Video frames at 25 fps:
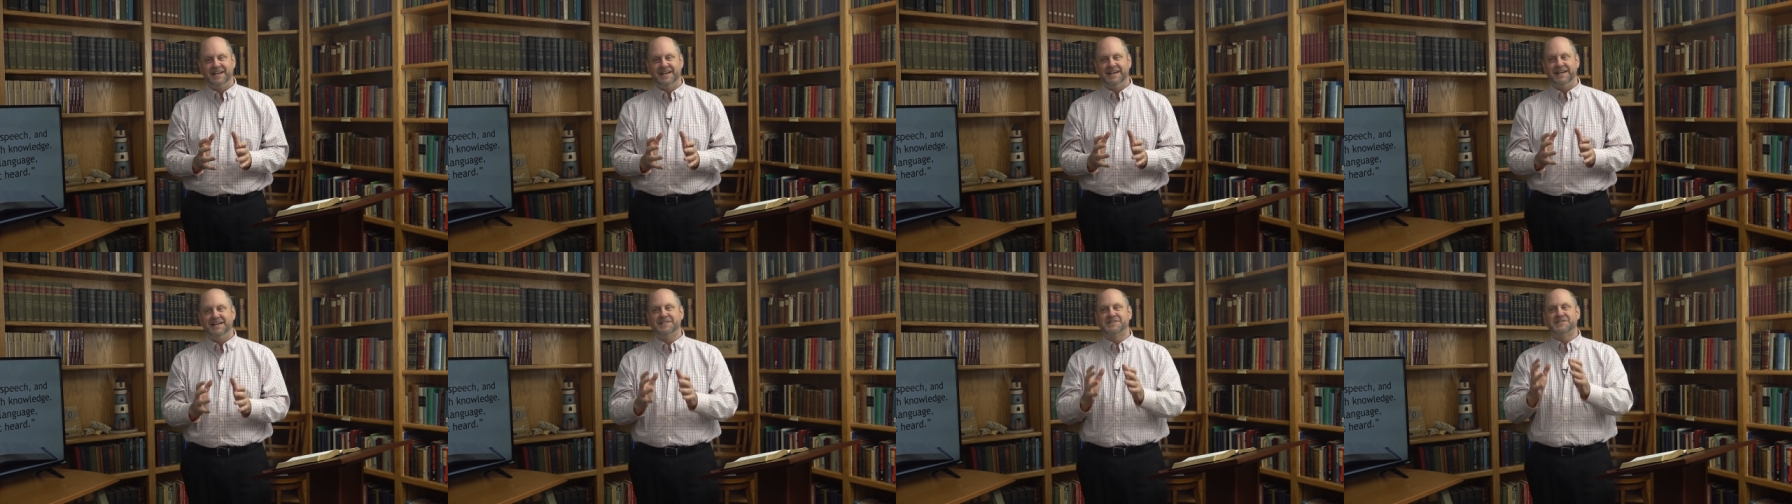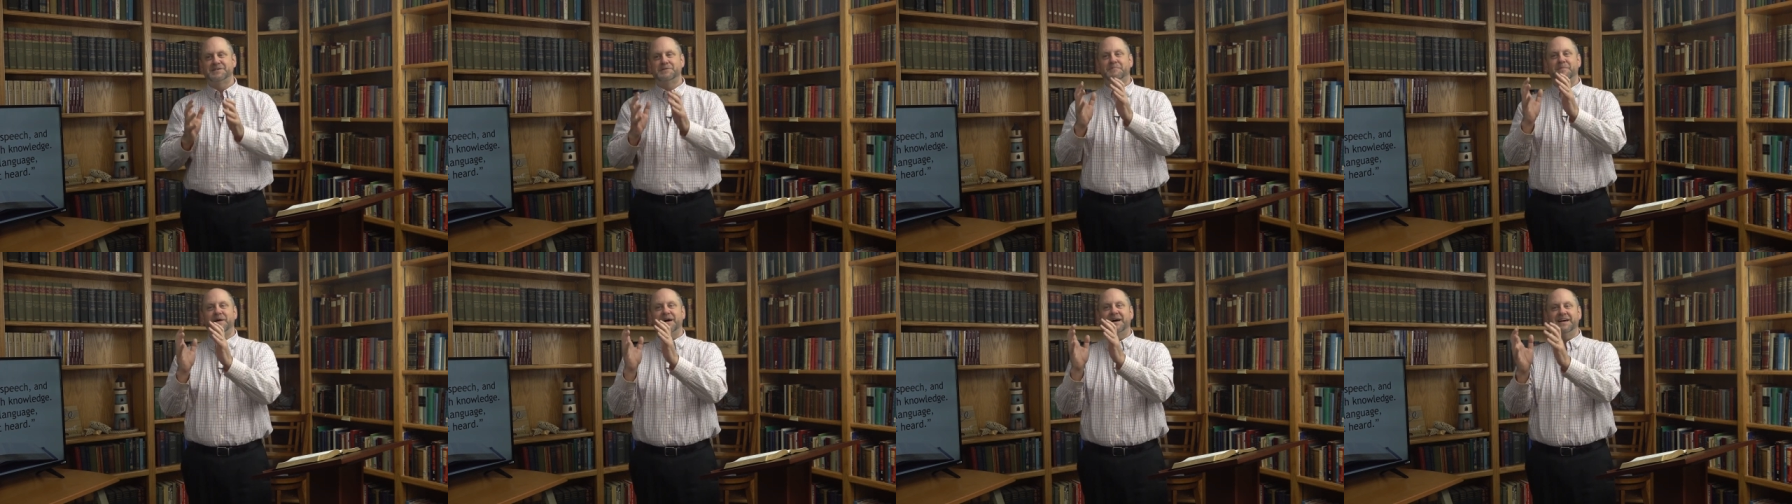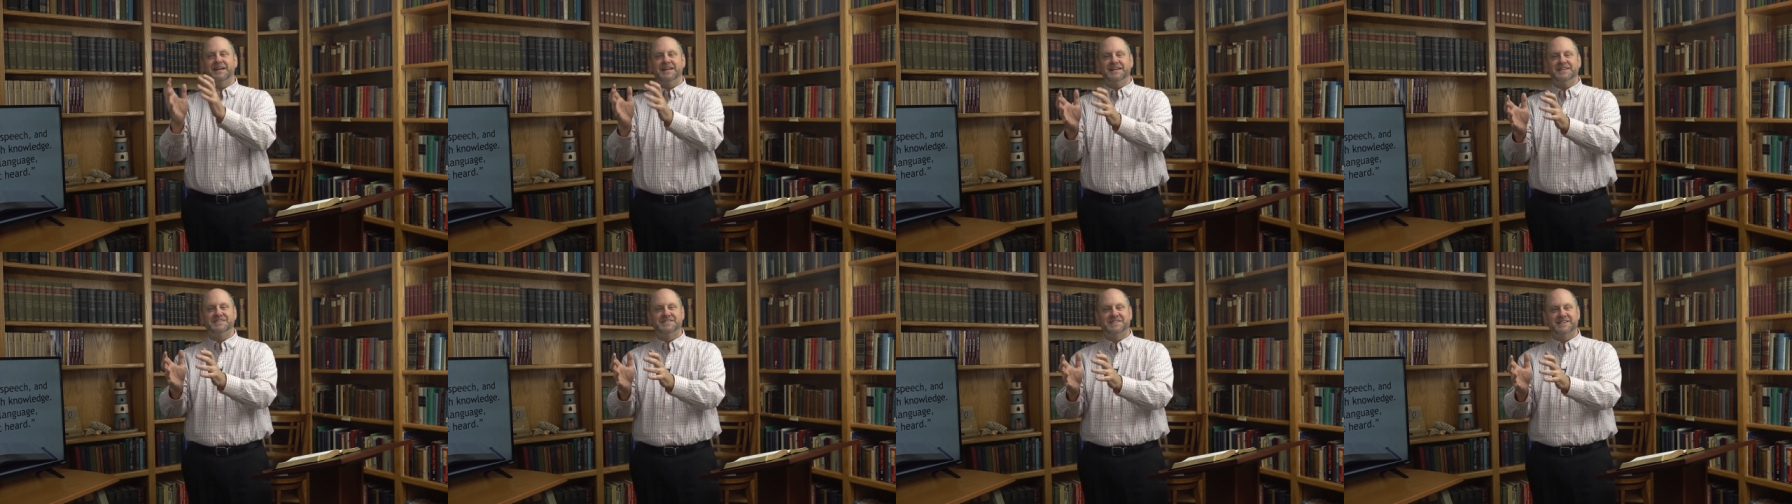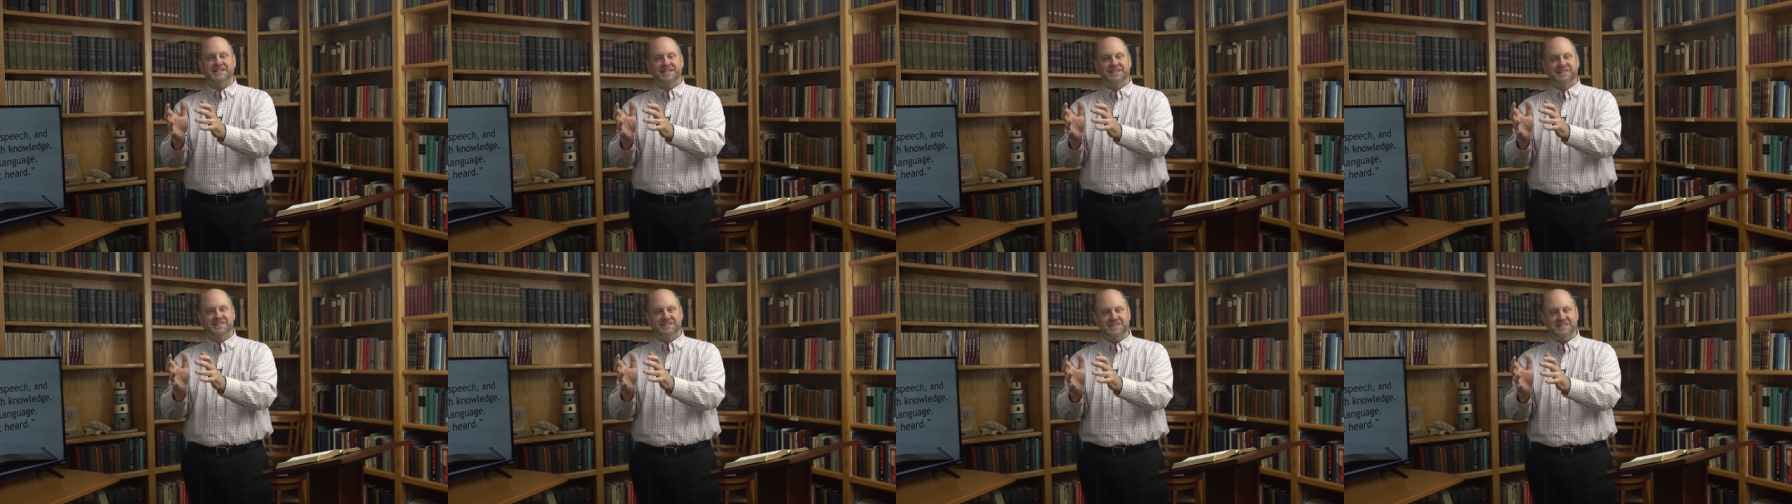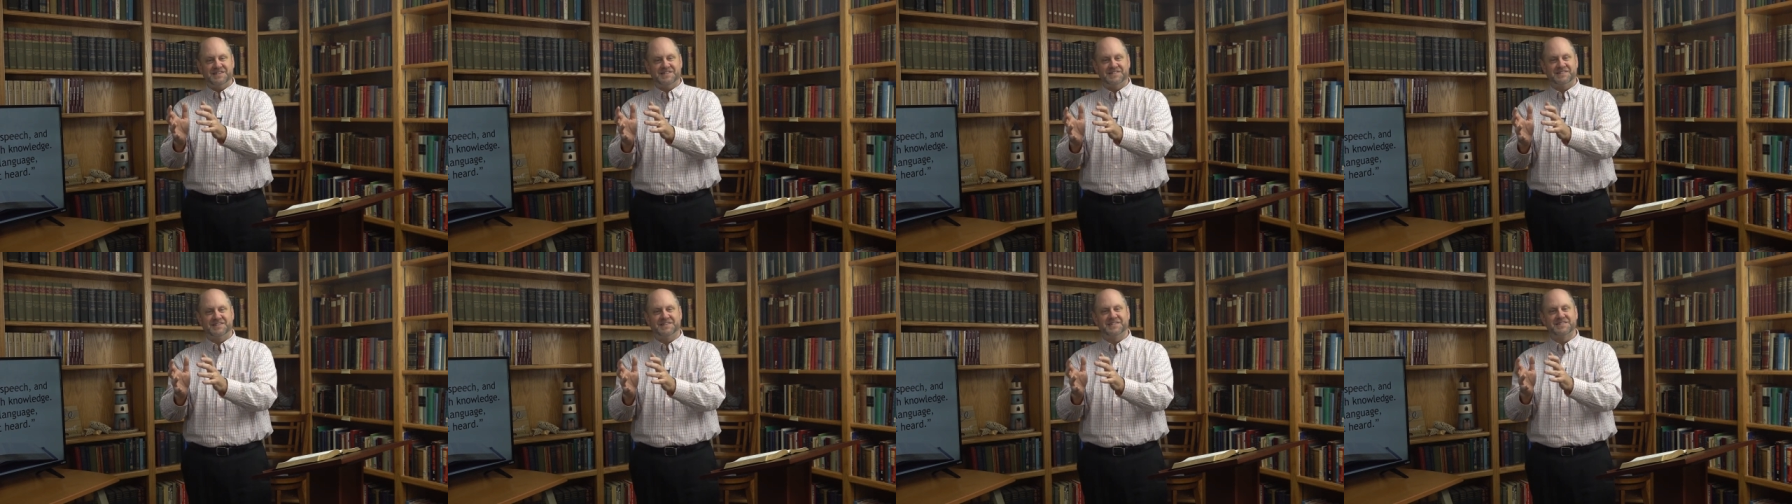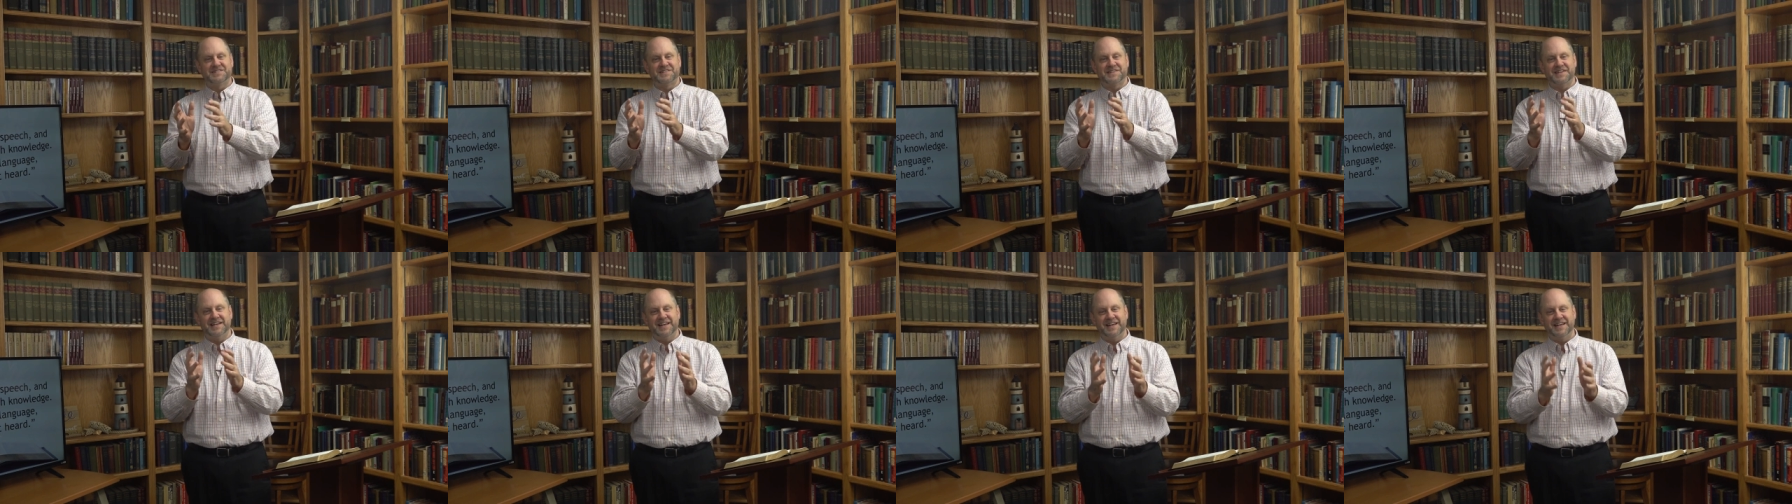is about His
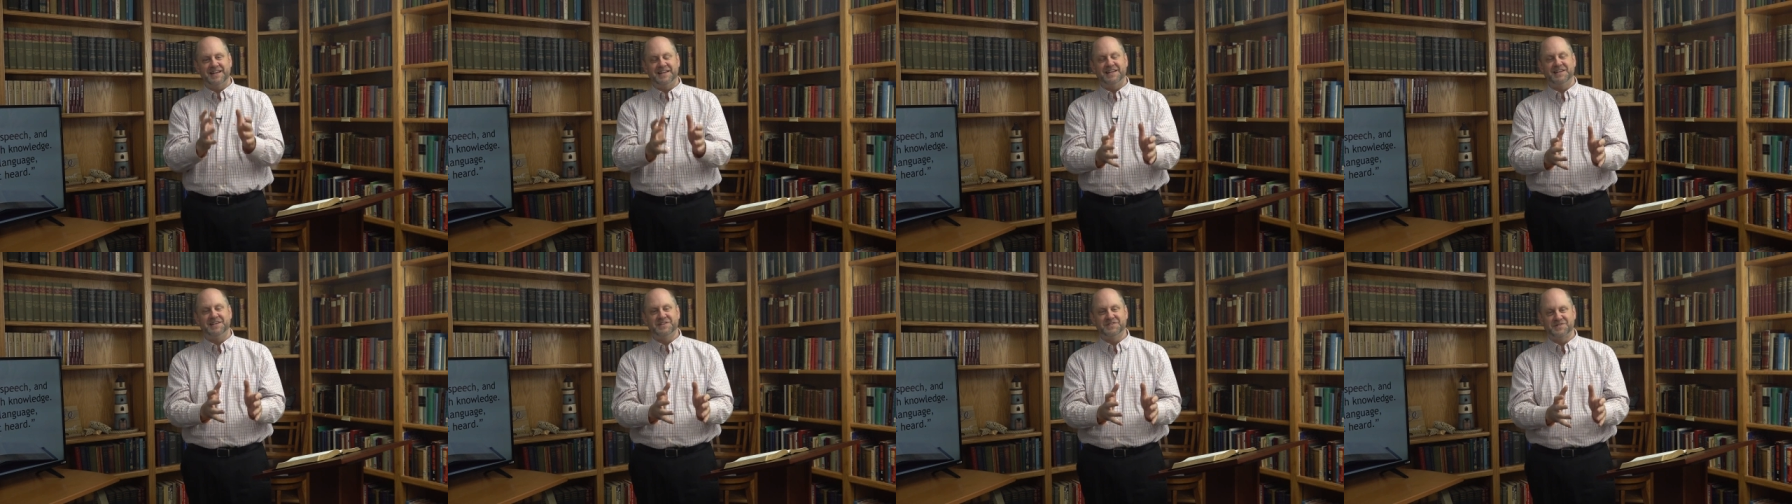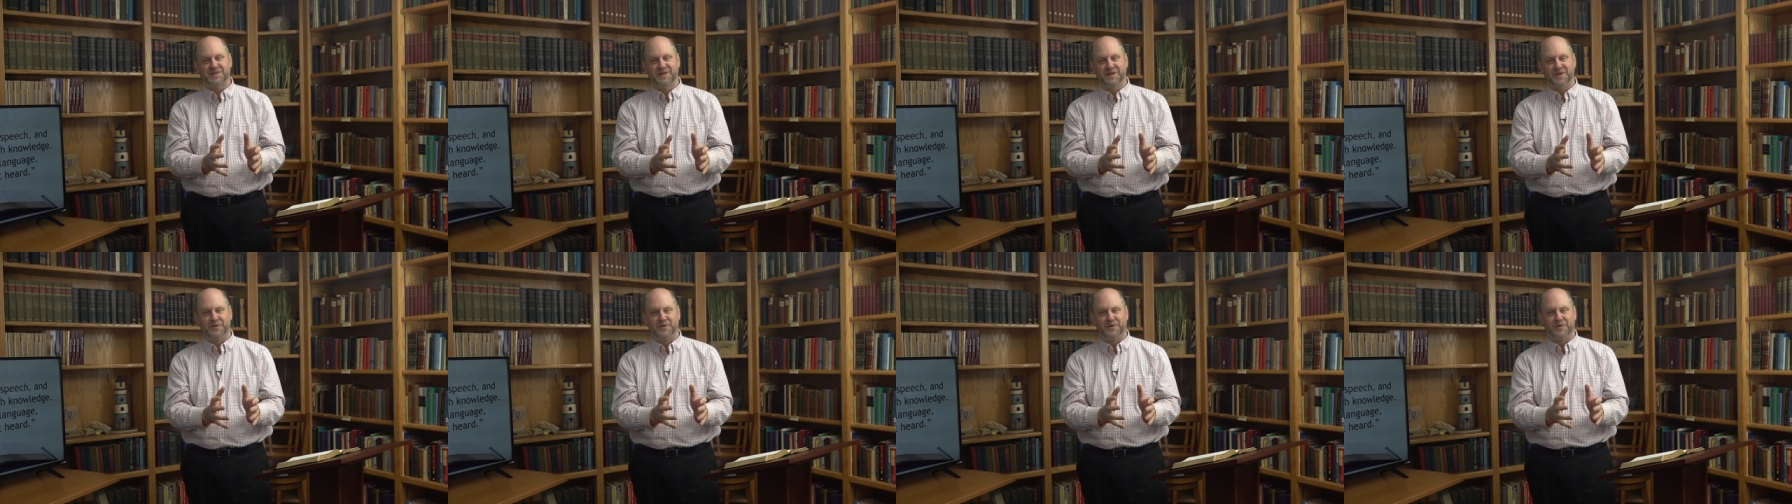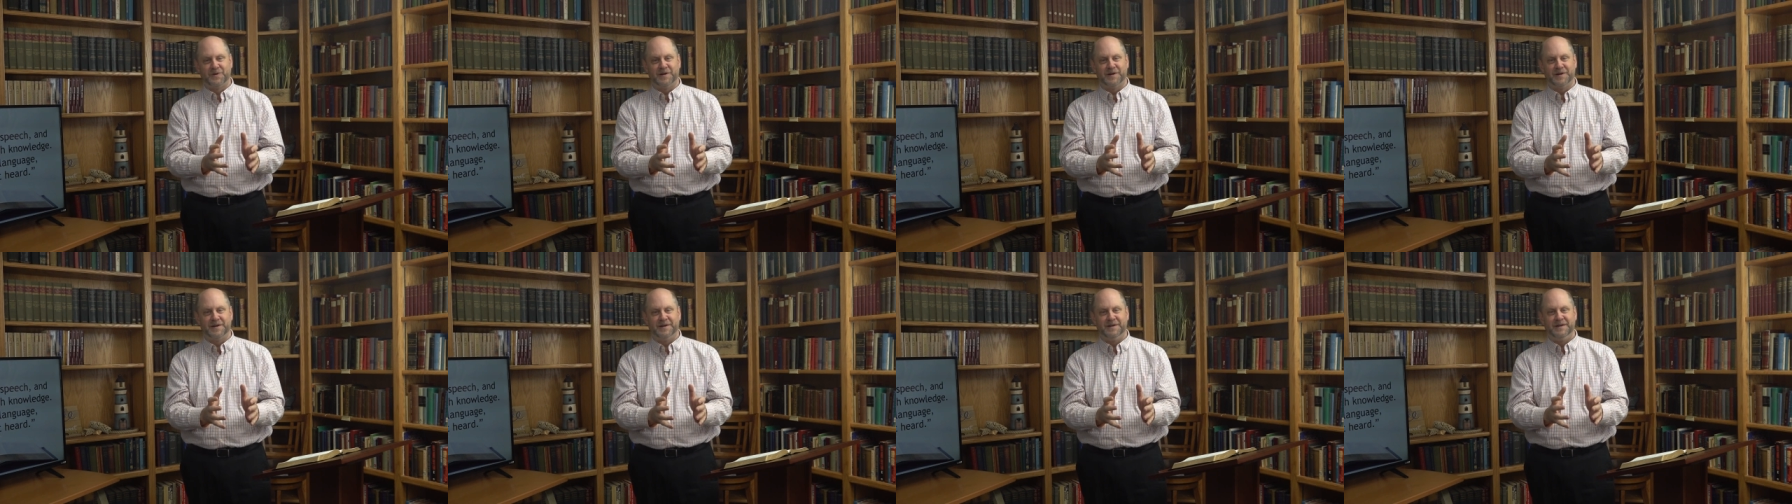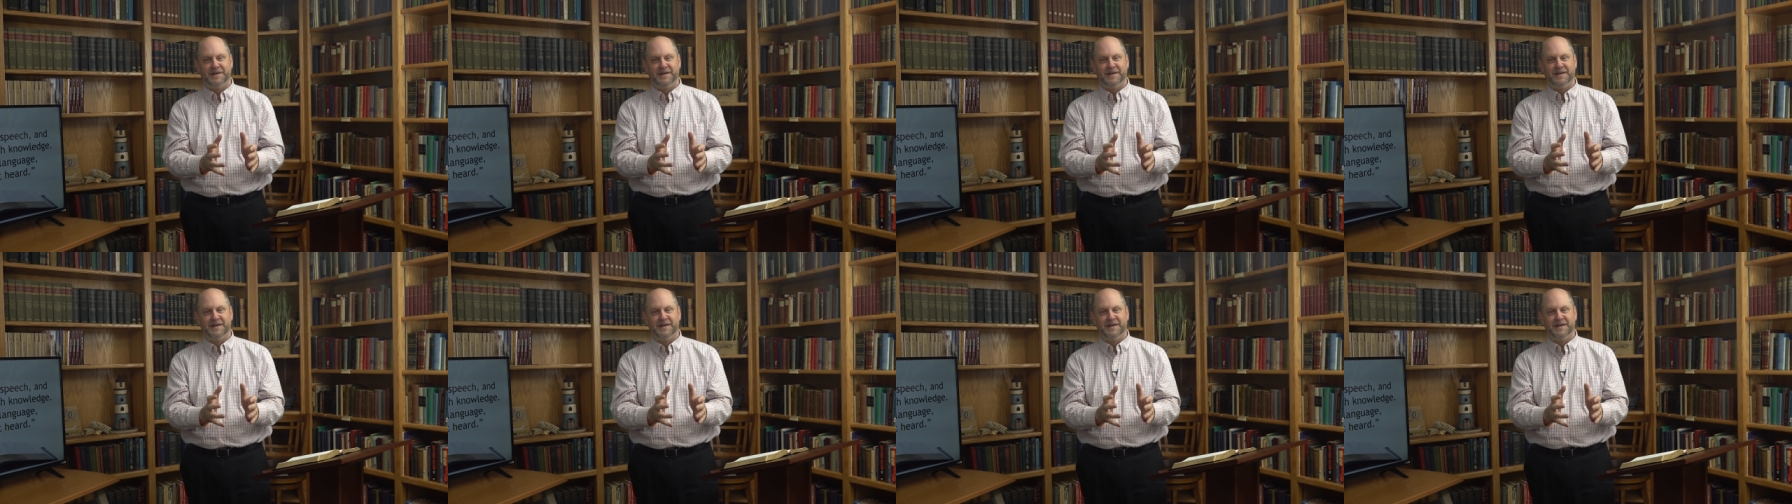existence and His glory.